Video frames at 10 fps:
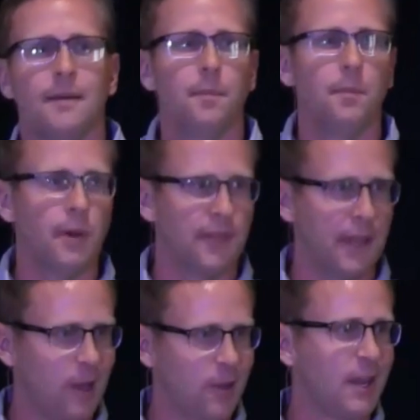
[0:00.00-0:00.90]
But they
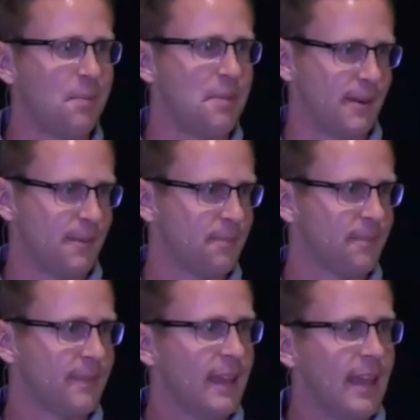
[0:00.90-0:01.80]
wound up there.
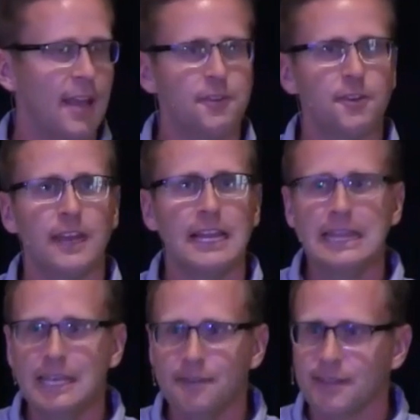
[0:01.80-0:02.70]
And so they
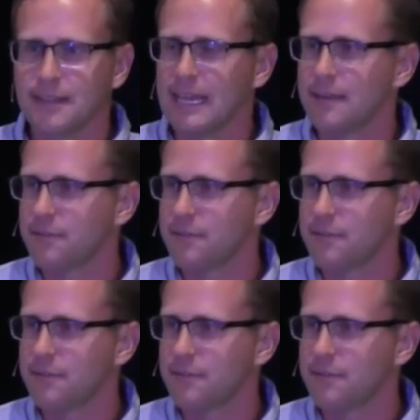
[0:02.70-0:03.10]
lived in the land of